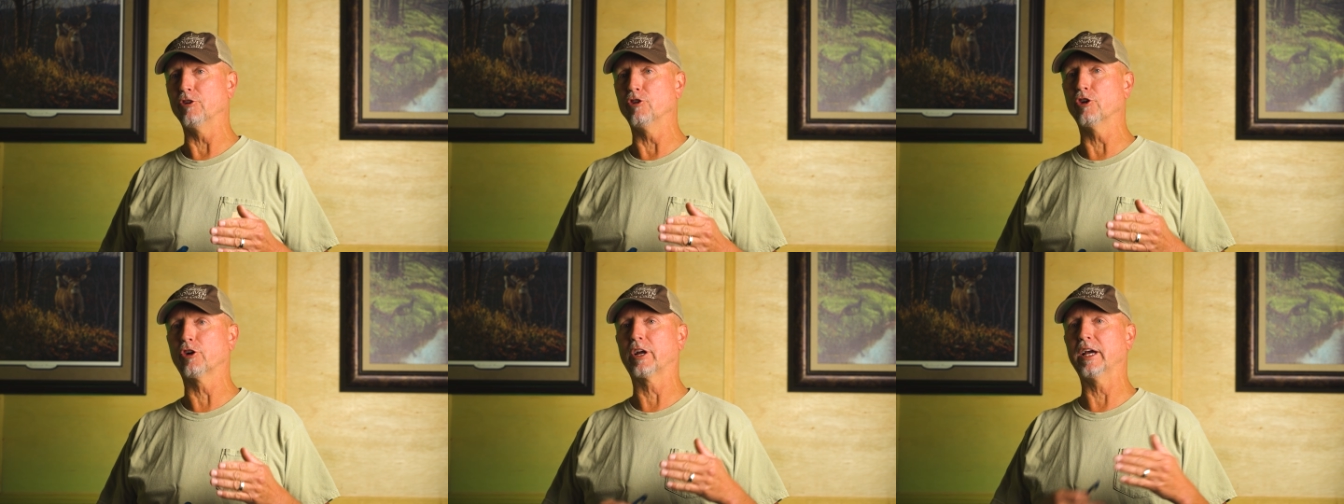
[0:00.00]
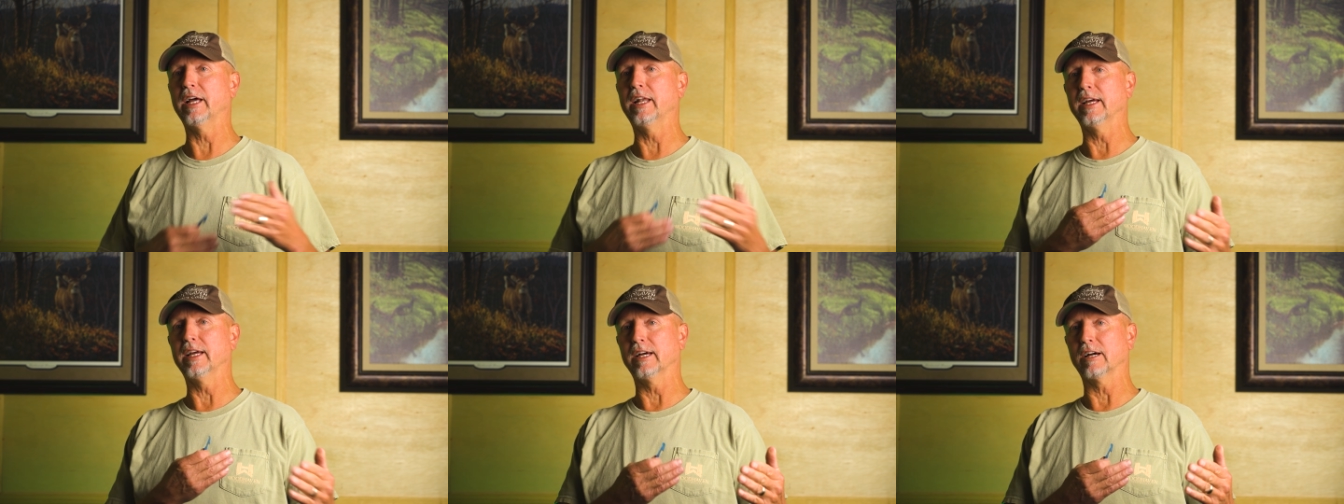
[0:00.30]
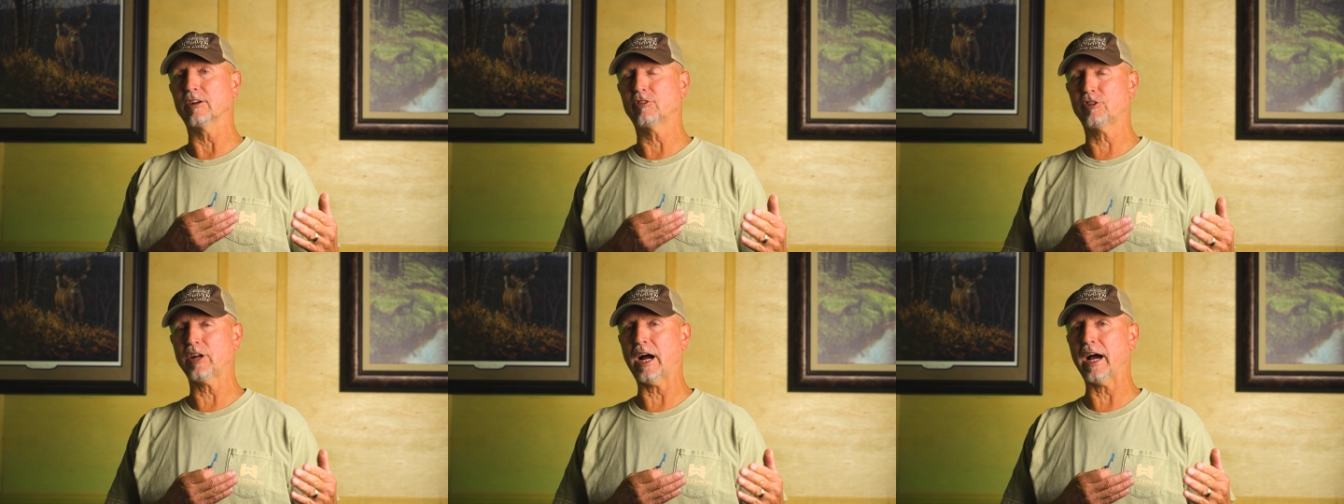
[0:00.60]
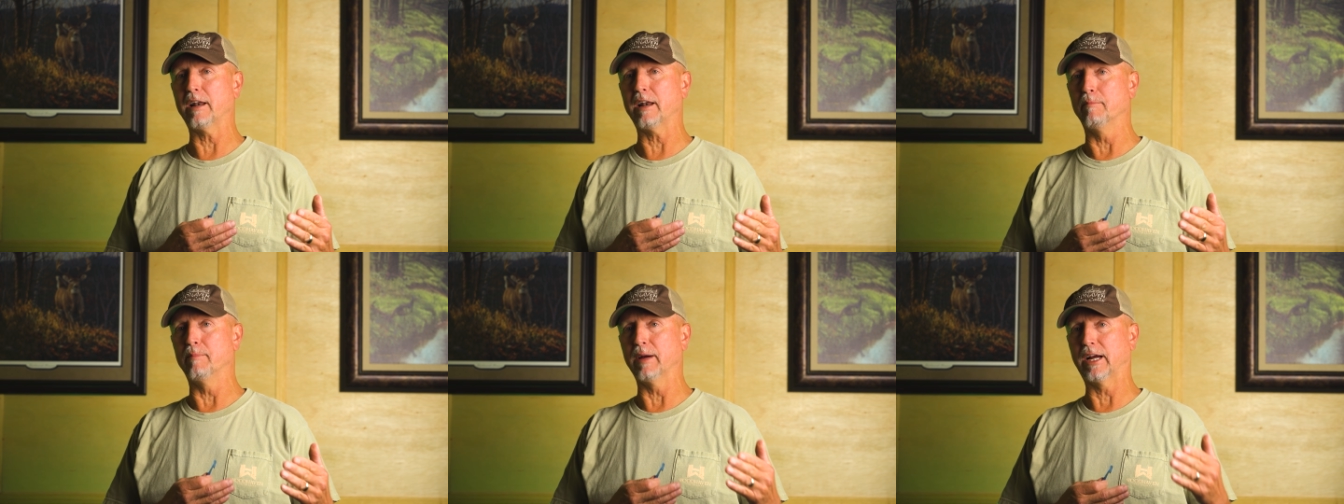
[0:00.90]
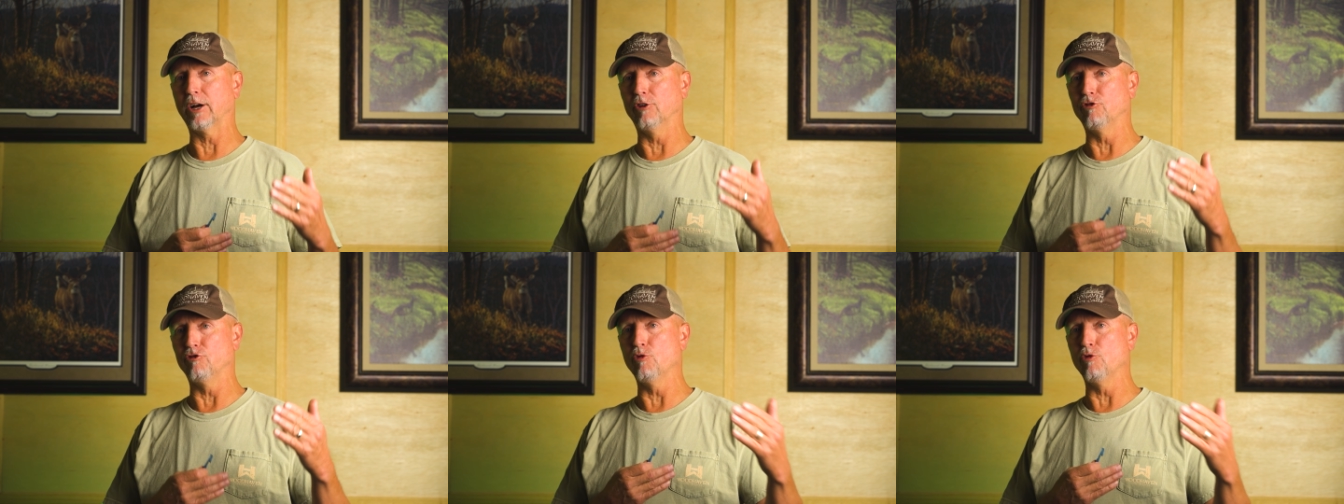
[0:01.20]
you're getting excited
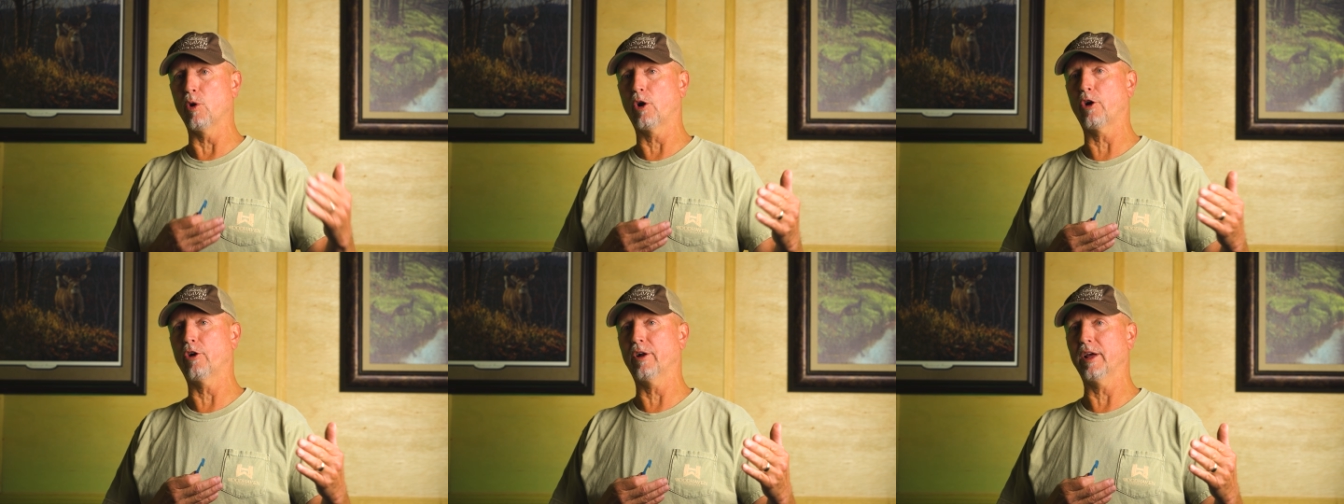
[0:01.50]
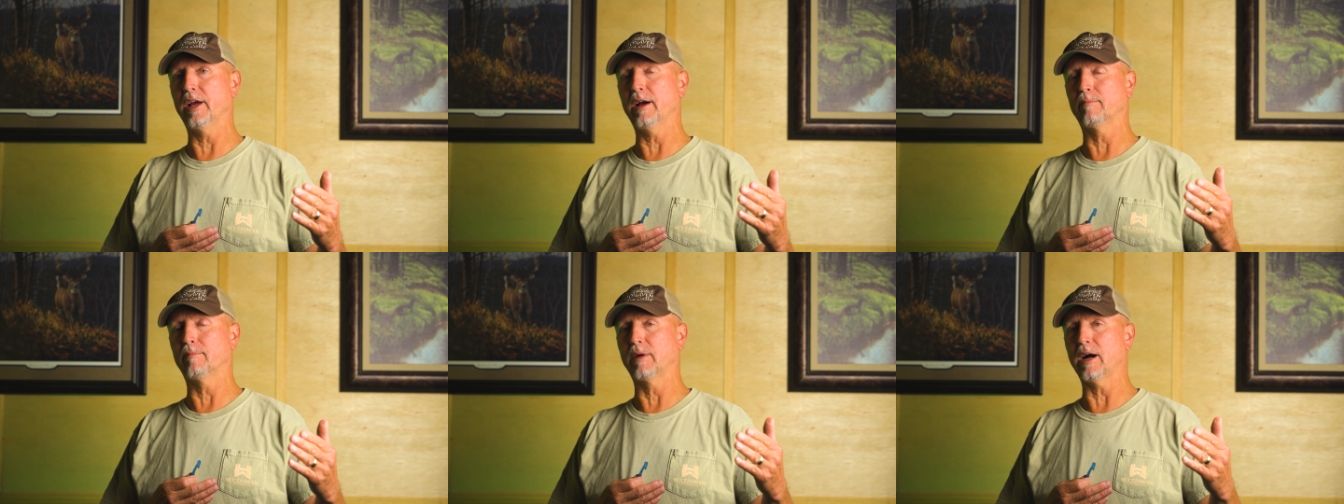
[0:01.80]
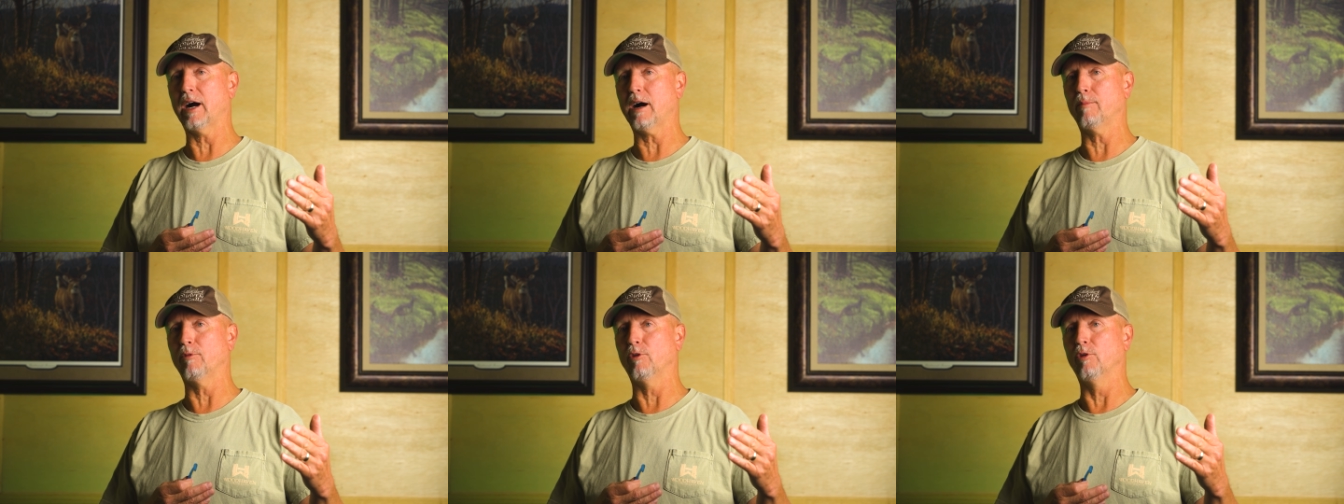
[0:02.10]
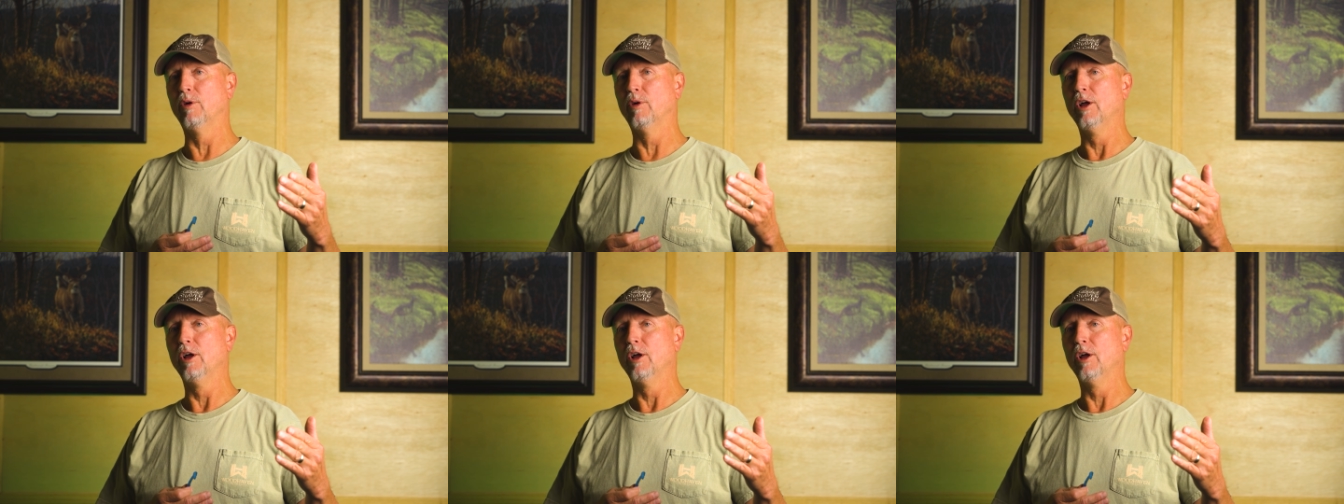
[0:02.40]
because you heard him gobble.